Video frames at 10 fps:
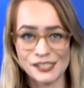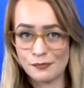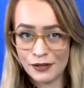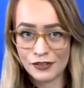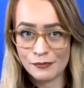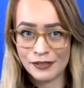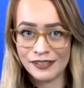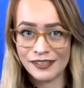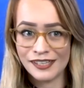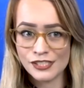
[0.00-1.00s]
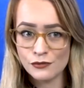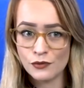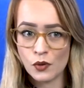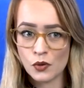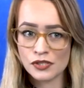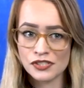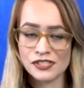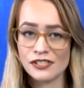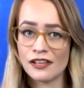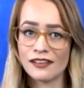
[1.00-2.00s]
a pyramid is, of
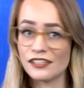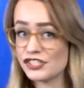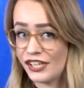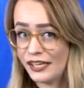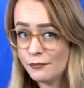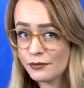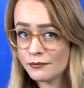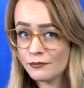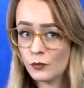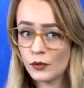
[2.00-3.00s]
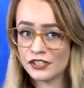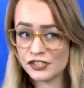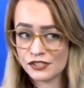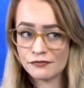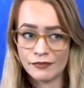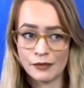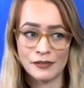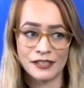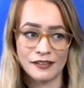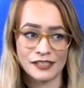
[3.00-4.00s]
course, the shape, which, I
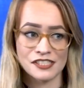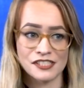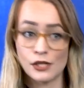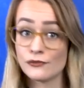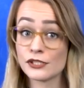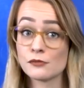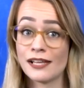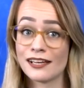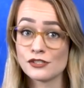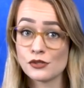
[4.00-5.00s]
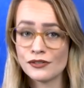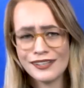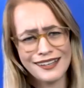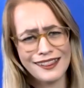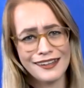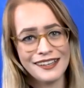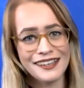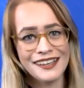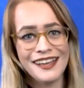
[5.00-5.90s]
mean, that's self explanatory, I think.